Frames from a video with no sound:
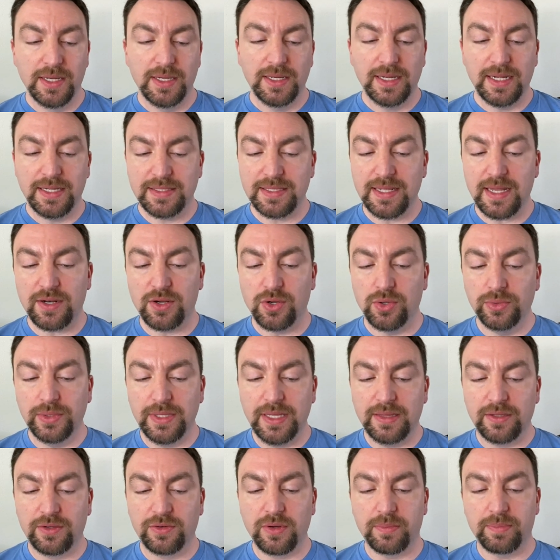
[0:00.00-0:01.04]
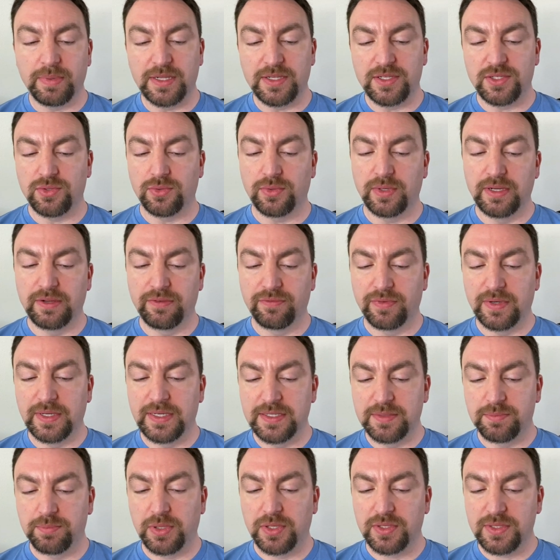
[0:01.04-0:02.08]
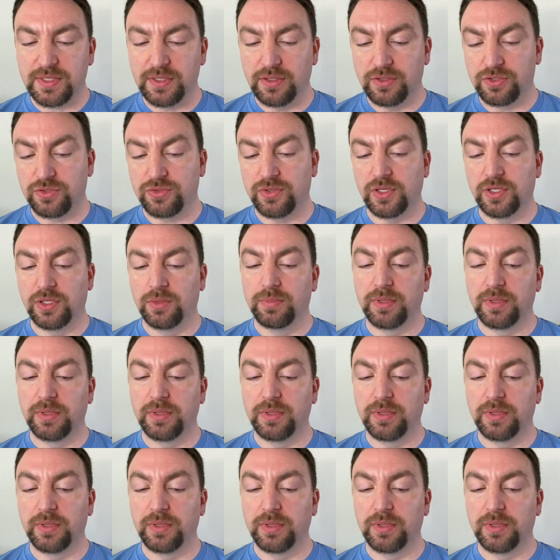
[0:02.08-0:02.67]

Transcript: It's not only the gripping story of Frida's personal struggle,